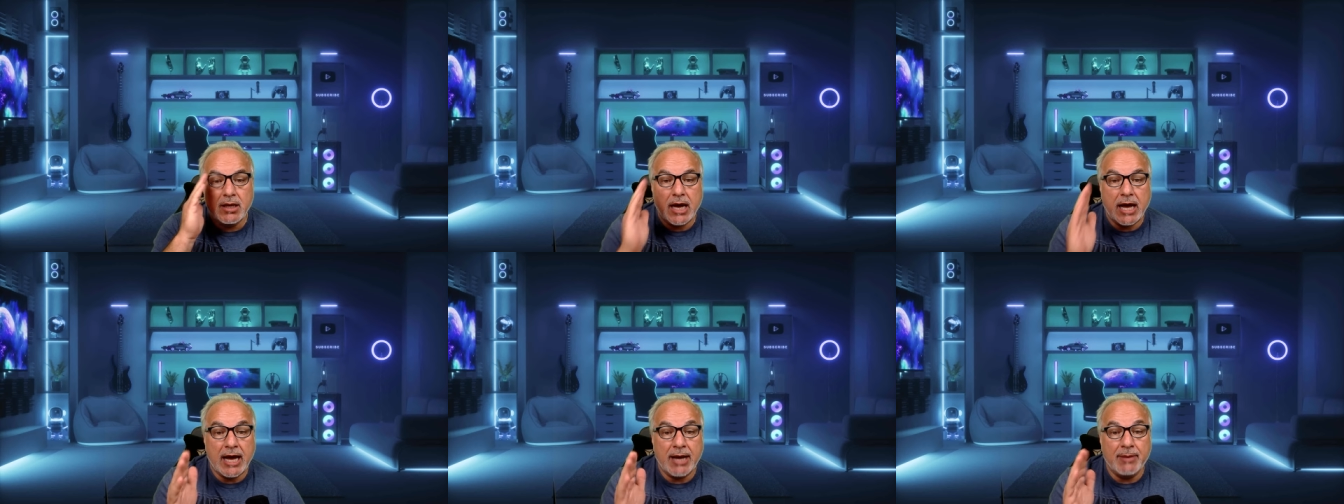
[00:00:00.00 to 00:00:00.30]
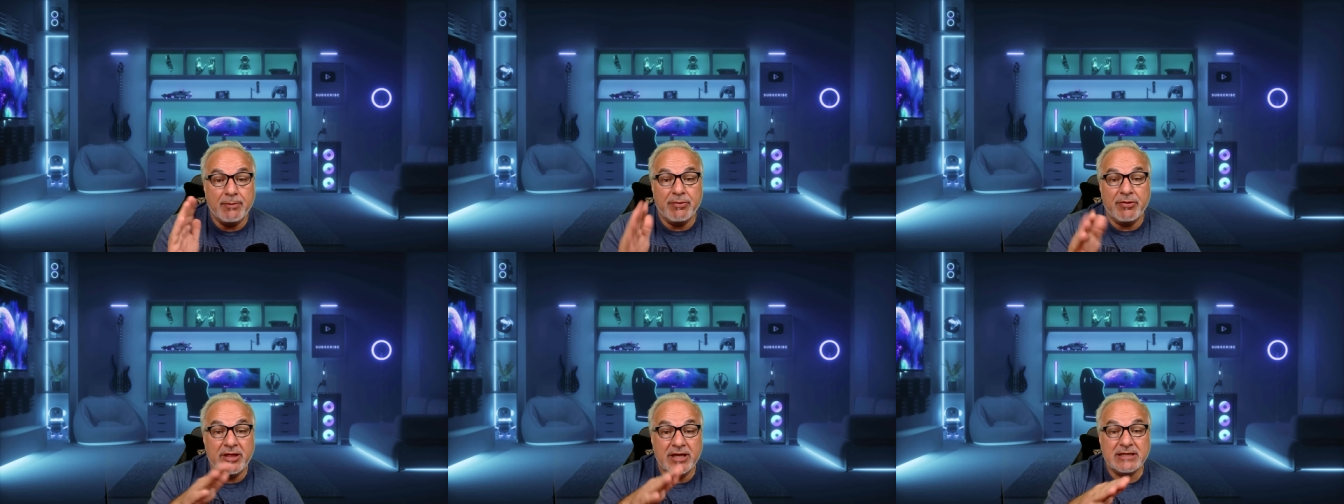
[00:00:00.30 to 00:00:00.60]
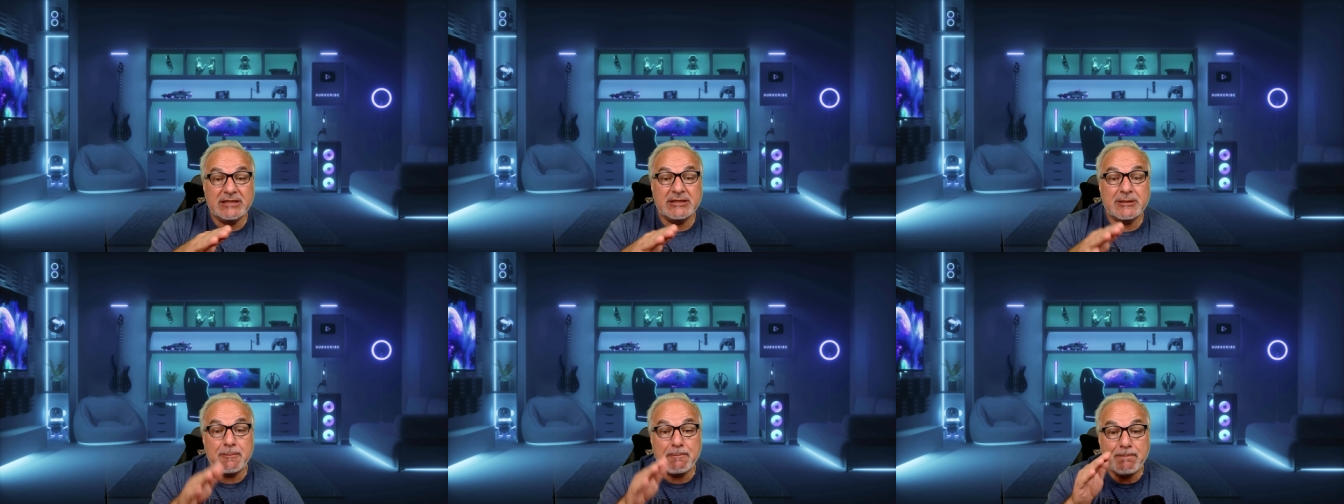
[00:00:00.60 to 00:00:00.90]
Um,
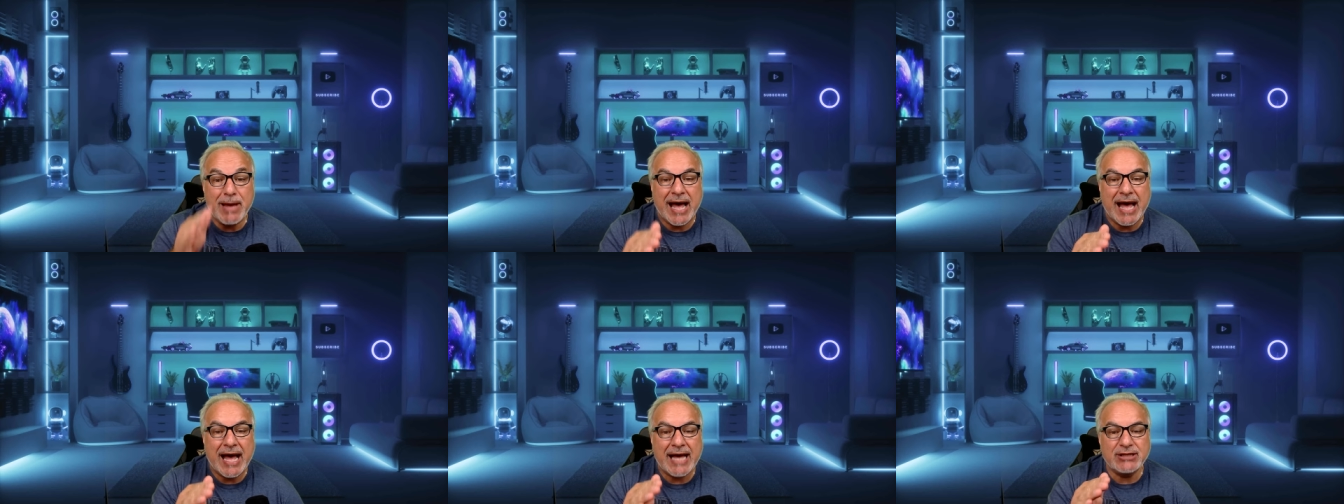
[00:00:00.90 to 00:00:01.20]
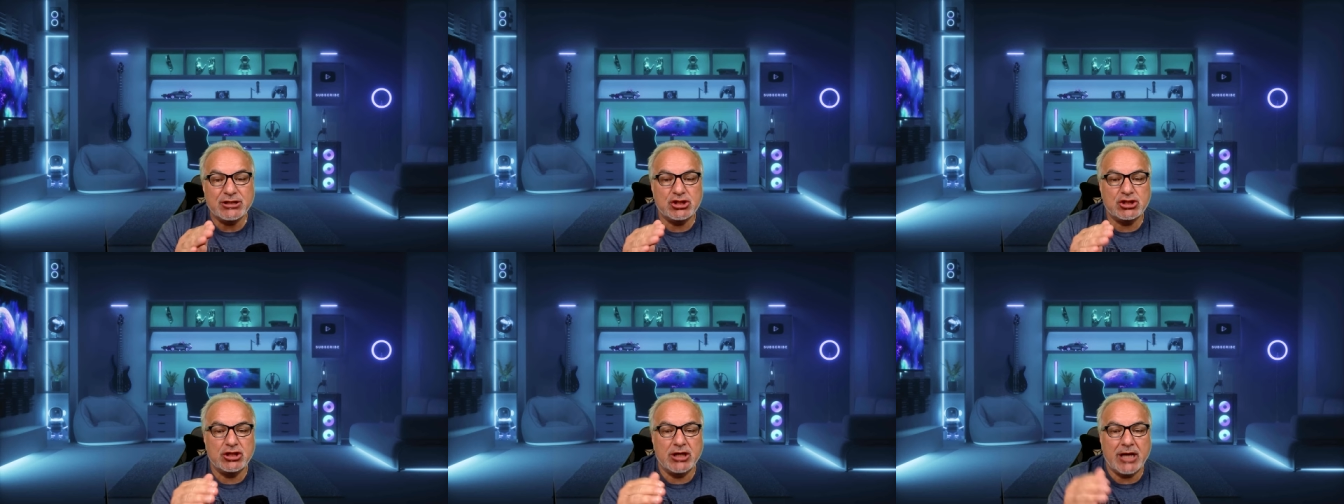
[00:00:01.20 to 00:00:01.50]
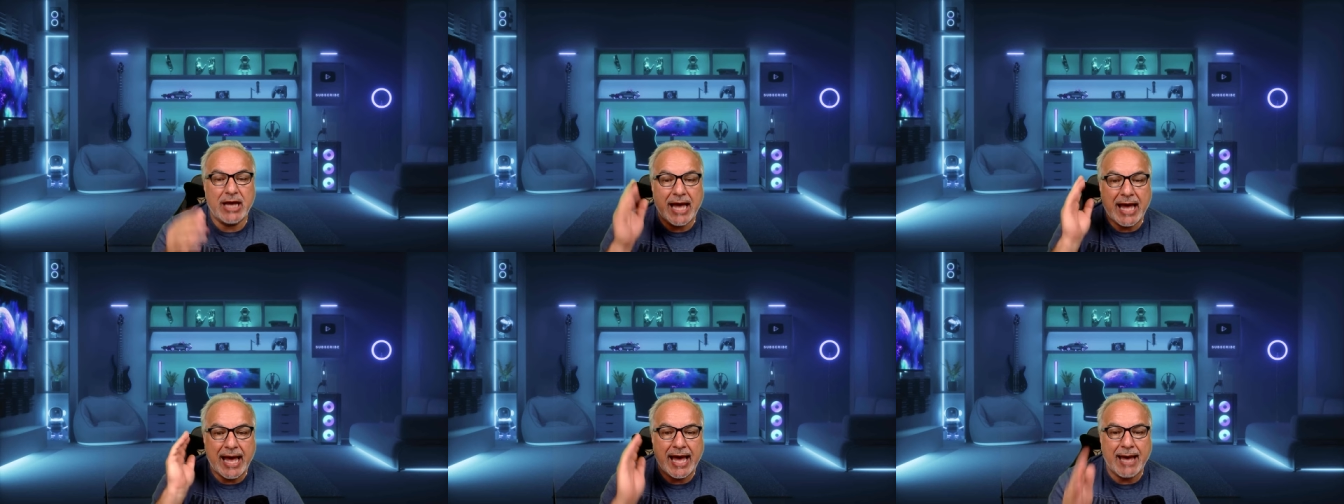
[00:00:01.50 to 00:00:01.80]
this patch
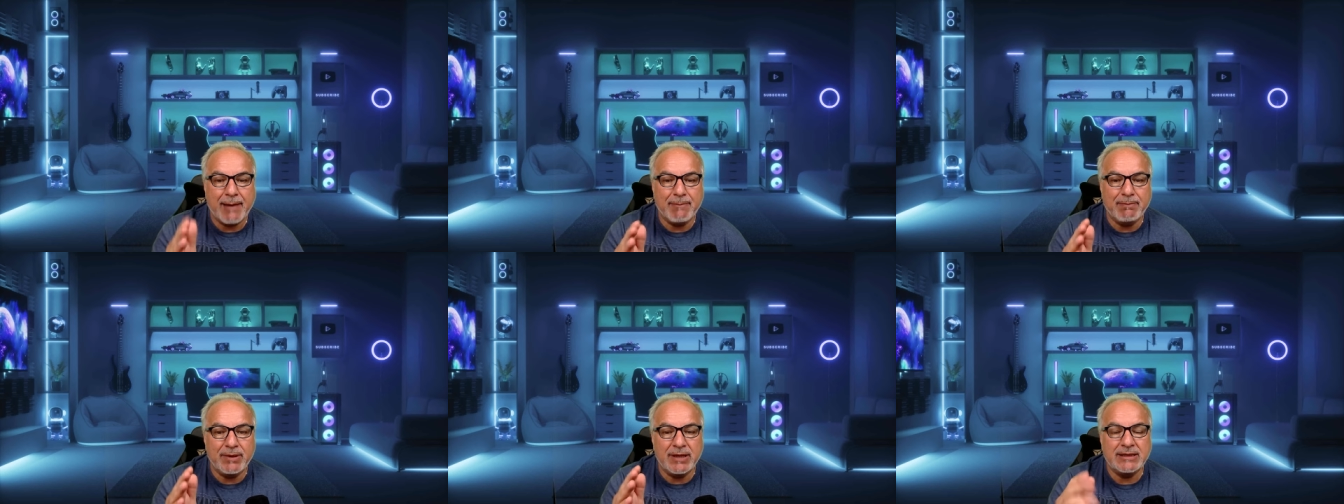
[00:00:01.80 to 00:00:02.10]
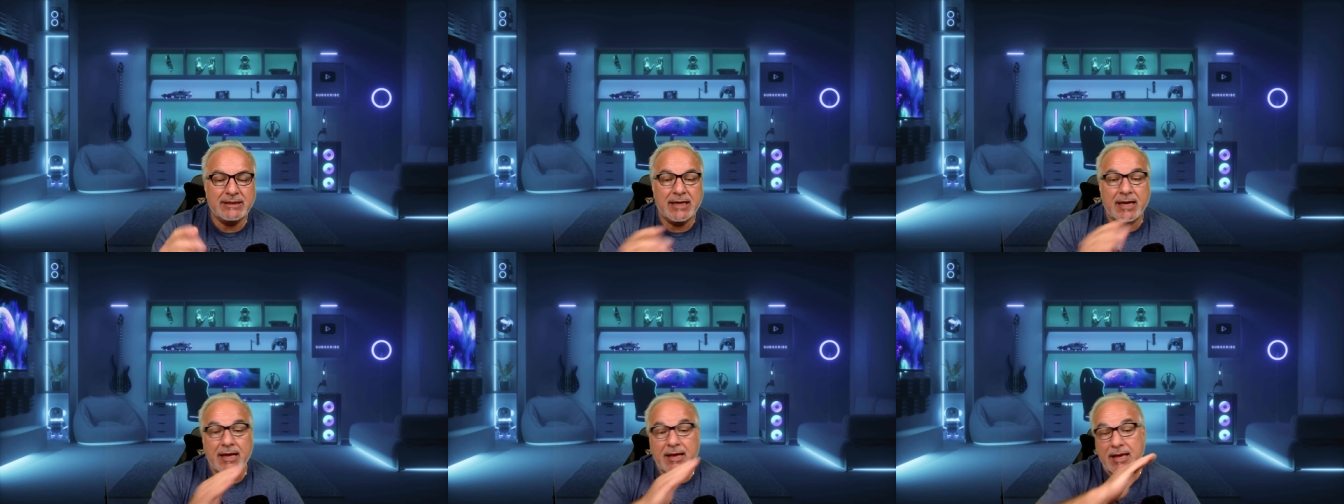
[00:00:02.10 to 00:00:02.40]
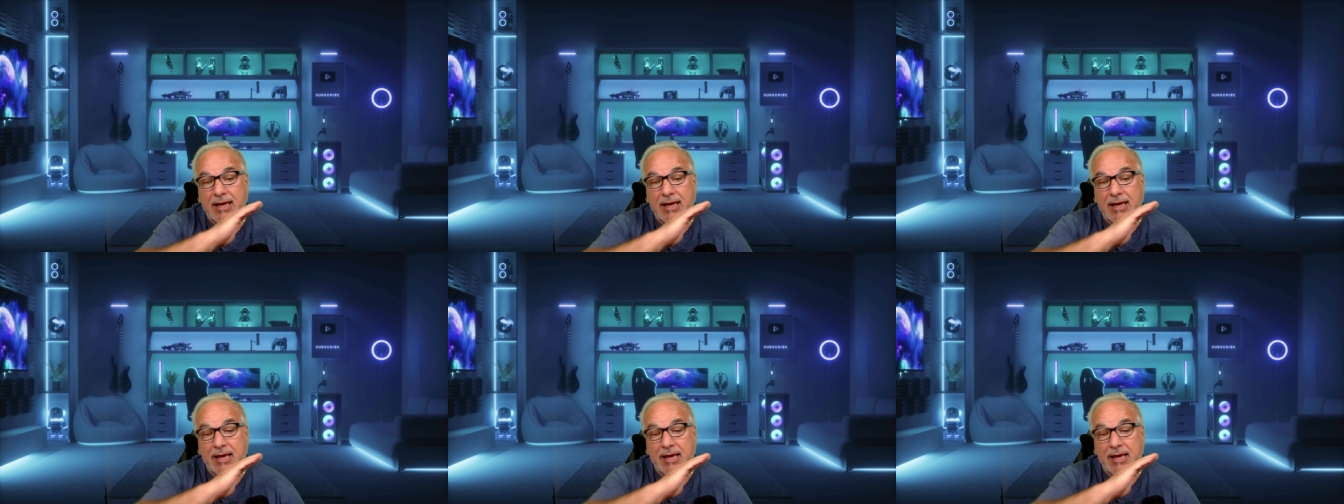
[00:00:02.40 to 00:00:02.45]
happened.